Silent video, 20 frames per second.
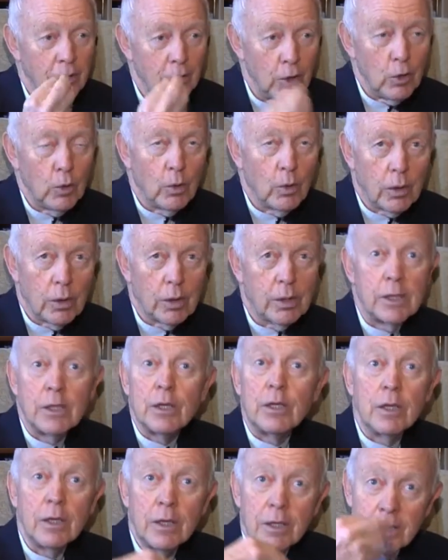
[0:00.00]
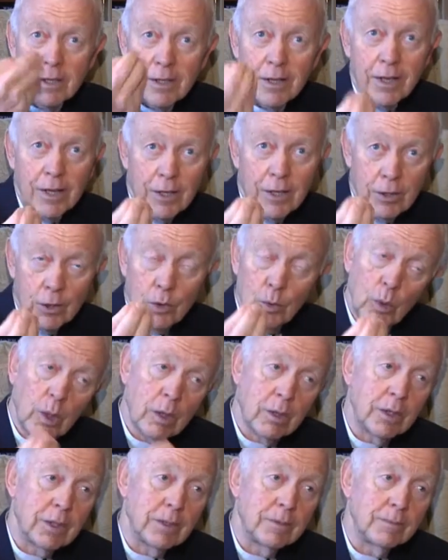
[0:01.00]
you are in and you
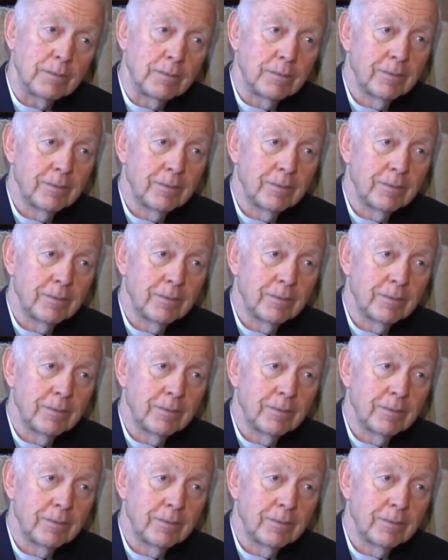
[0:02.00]
are in.